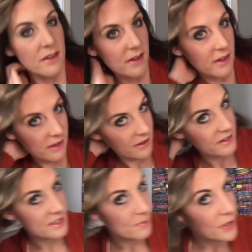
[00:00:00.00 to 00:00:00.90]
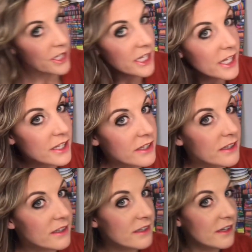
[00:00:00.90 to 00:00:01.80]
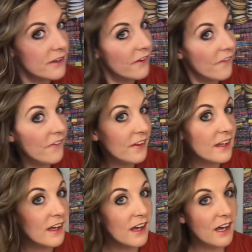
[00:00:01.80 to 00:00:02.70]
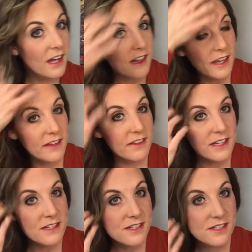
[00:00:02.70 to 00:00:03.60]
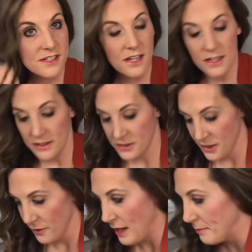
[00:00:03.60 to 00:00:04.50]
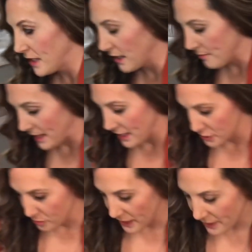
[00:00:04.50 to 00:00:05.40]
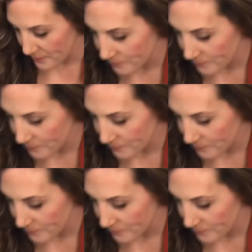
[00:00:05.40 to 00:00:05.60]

It looks pretty good. I like this. So I'm gonna get my hairspray out